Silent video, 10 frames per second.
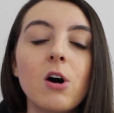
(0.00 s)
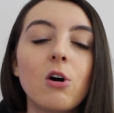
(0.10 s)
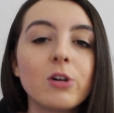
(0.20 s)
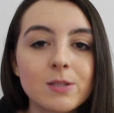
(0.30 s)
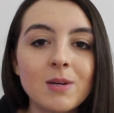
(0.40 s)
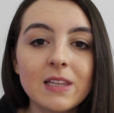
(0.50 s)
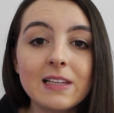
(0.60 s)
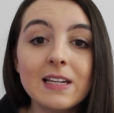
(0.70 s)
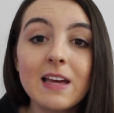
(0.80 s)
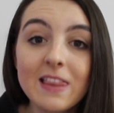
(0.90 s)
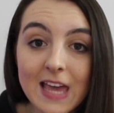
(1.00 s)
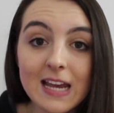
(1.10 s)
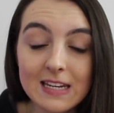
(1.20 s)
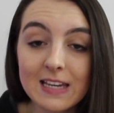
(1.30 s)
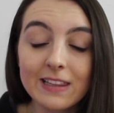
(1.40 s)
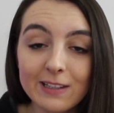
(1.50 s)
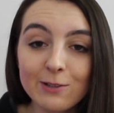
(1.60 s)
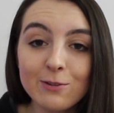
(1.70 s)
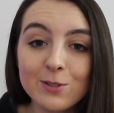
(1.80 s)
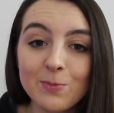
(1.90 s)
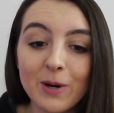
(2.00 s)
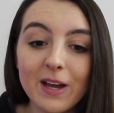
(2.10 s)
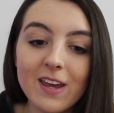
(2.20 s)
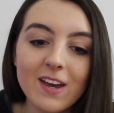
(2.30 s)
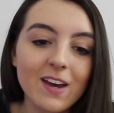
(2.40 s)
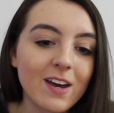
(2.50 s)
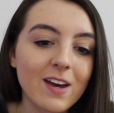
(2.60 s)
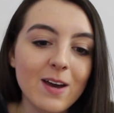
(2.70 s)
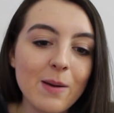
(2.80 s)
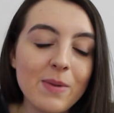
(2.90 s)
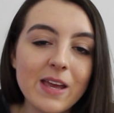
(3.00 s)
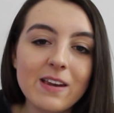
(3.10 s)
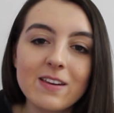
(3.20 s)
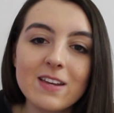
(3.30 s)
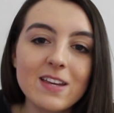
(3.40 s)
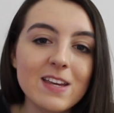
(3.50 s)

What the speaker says: Ultimately, they did lose, but, I mean,